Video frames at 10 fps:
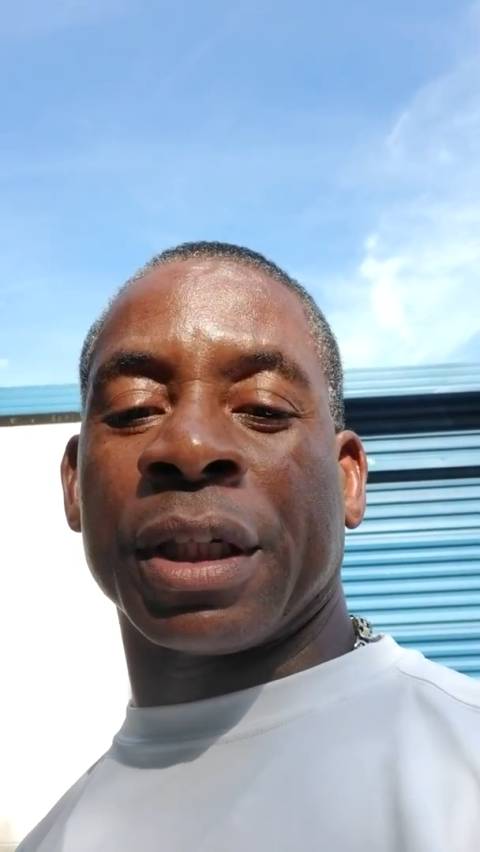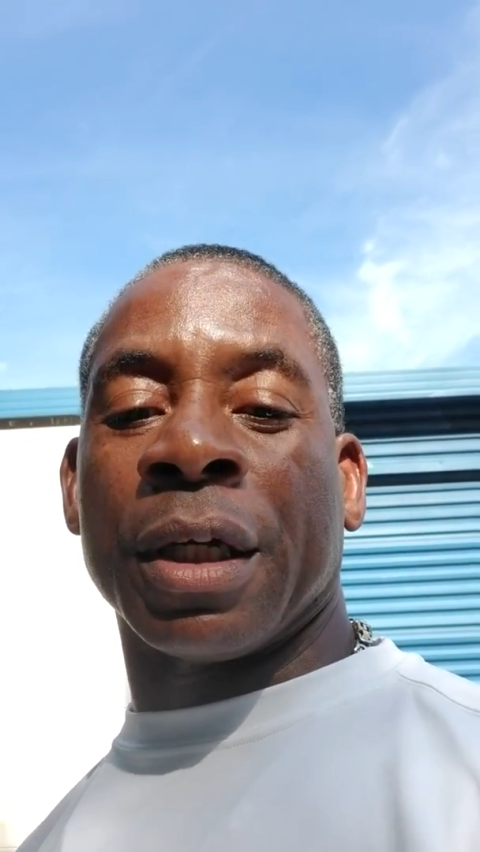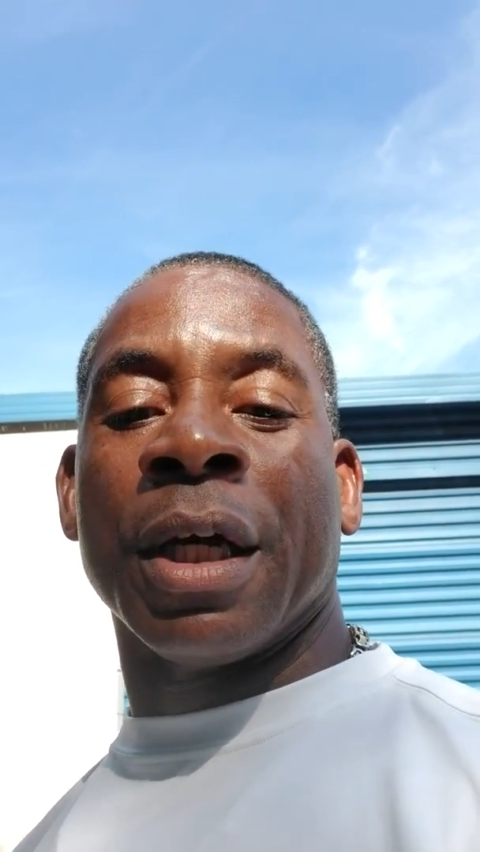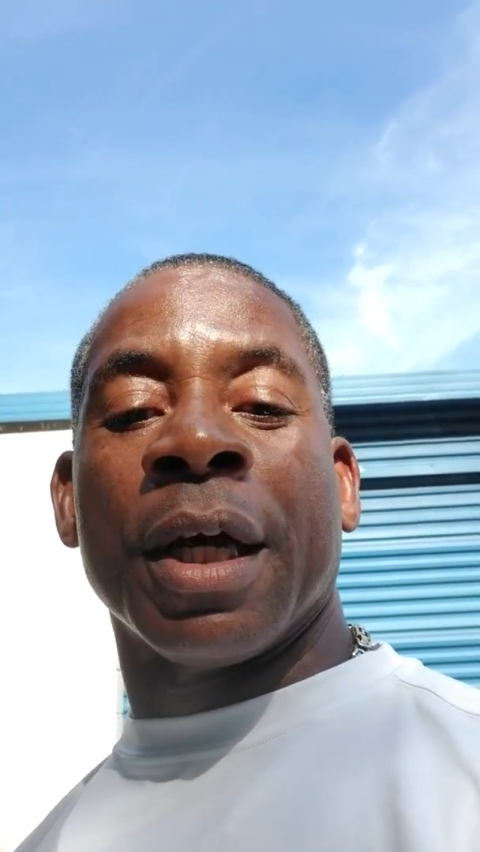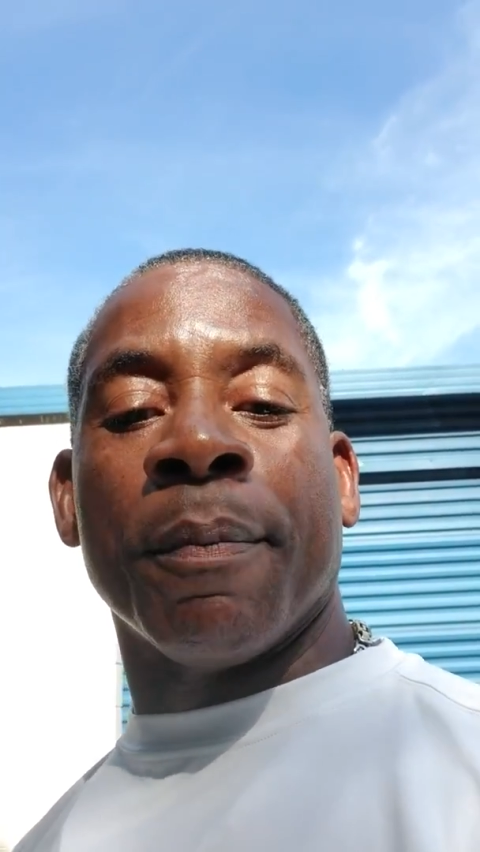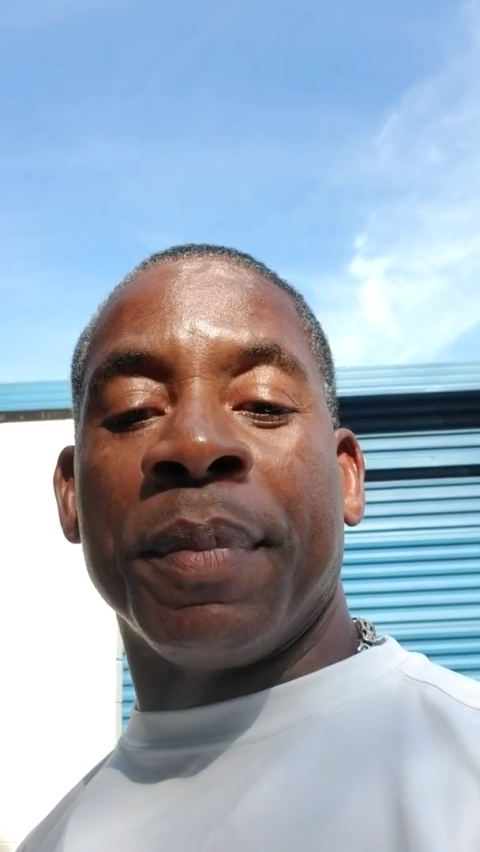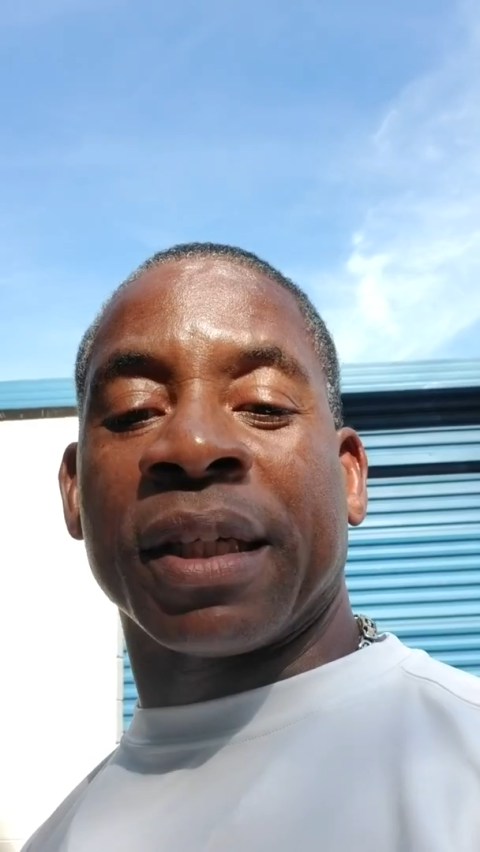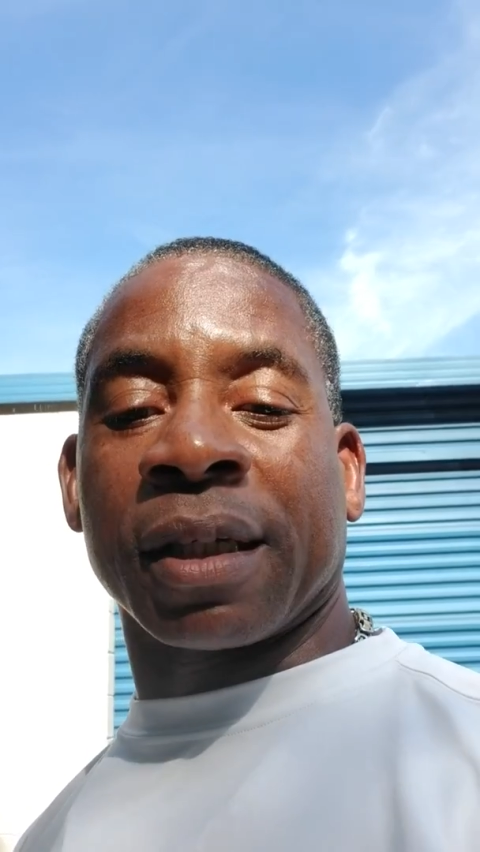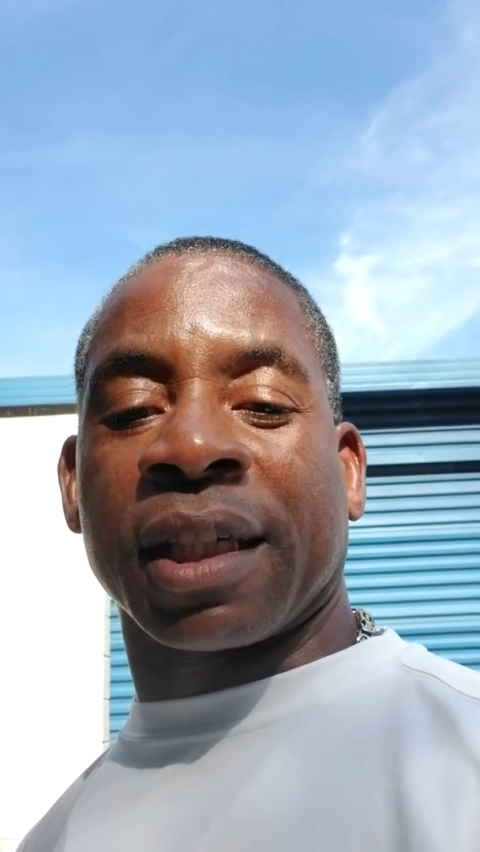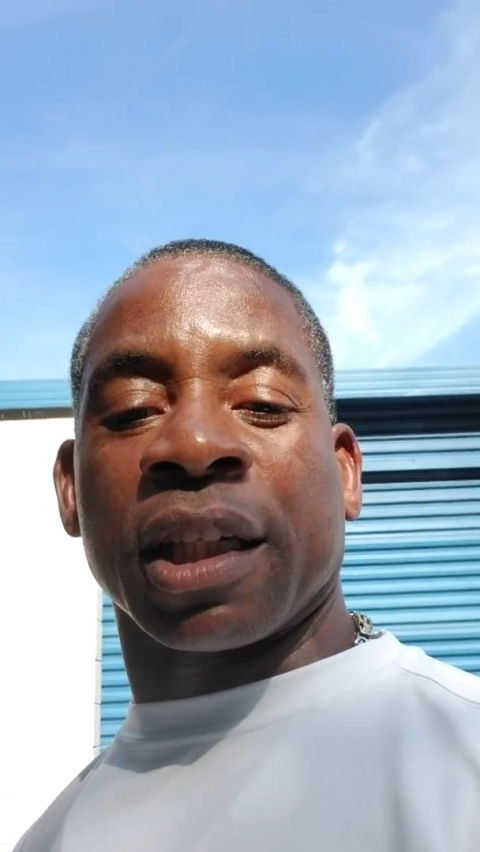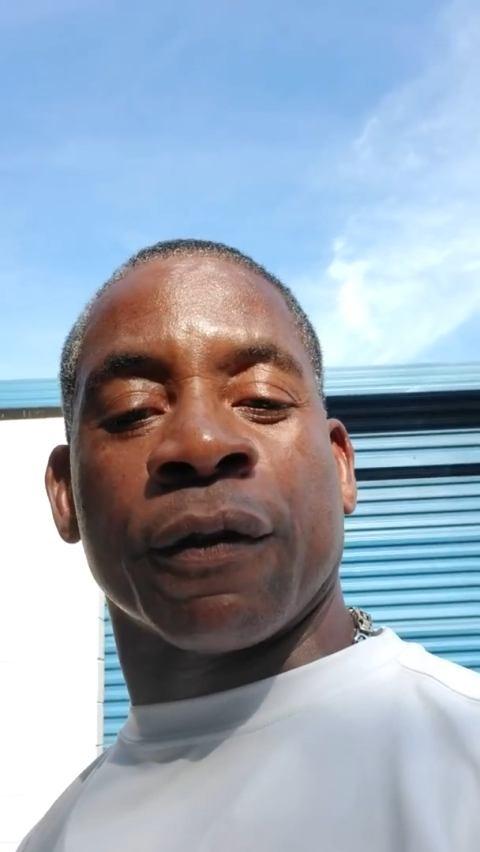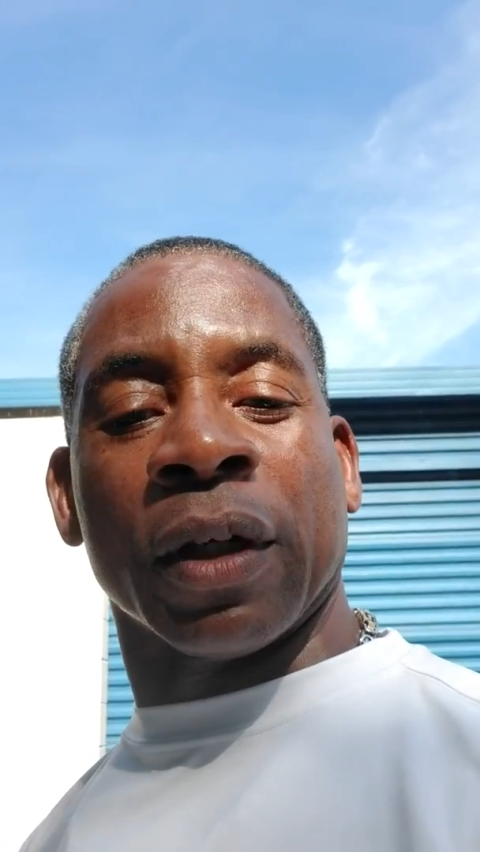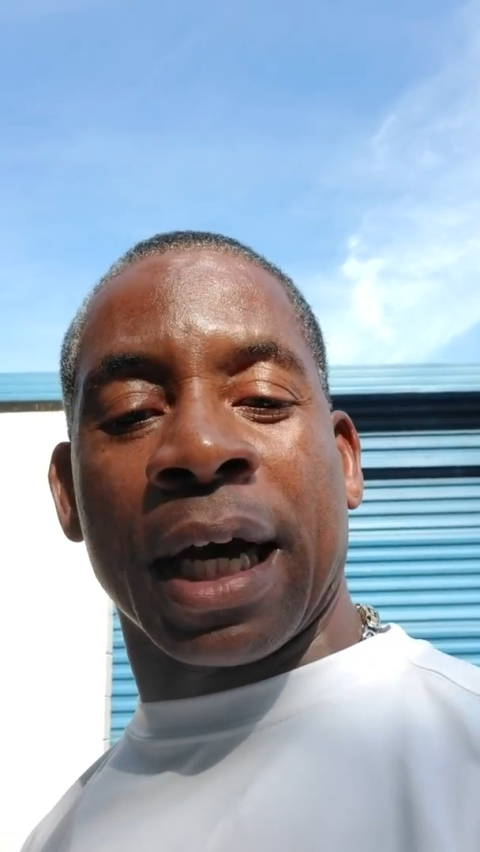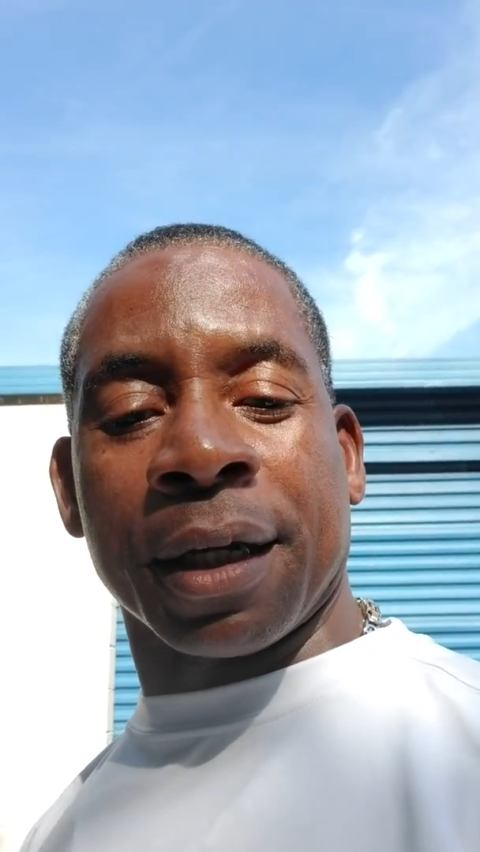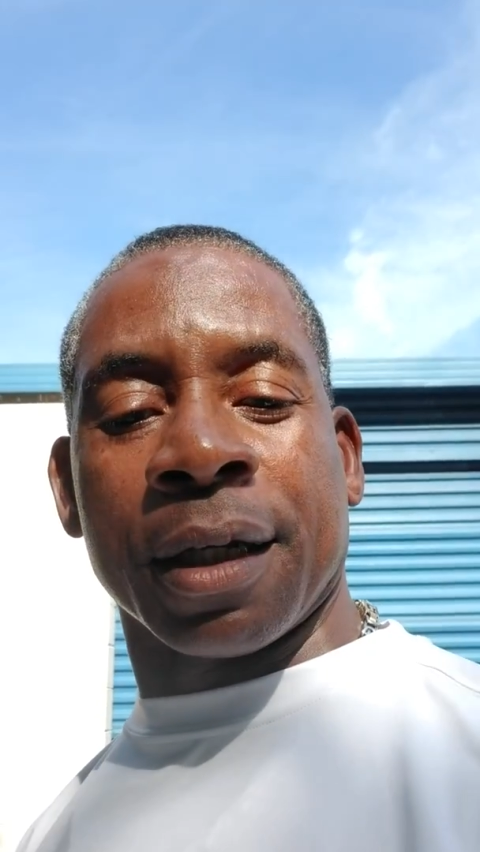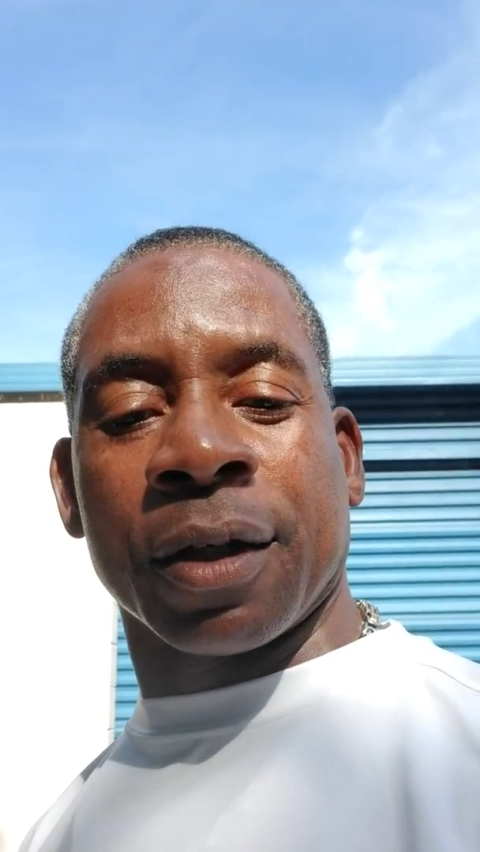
to be successful at it.